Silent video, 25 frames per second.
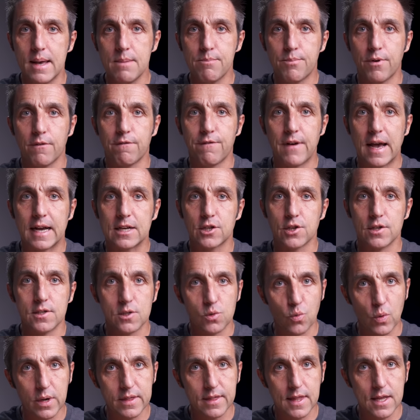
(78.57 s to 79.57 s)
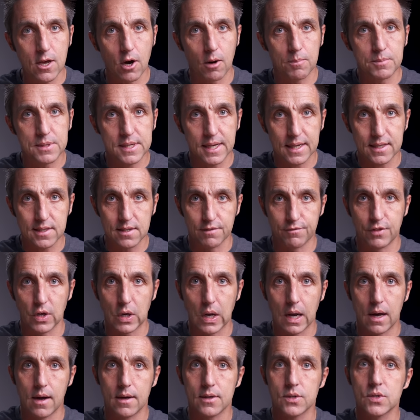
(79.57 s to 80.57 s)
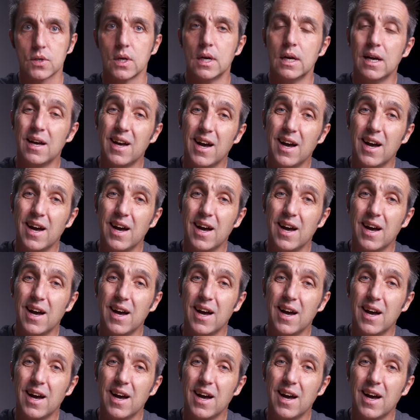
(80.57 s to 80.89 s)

imperfections with the optics of the glass,